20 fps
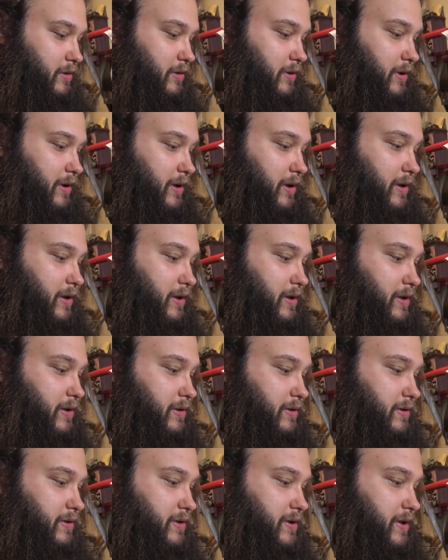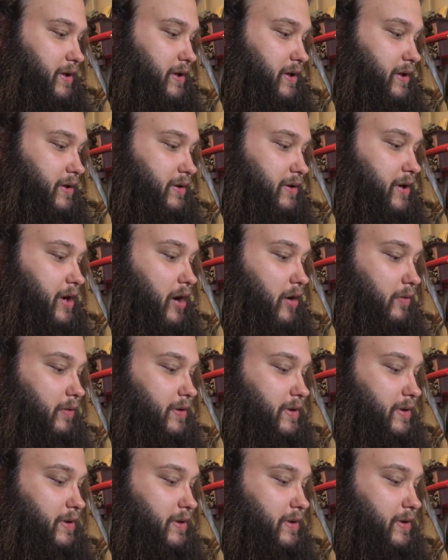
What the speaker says: And no,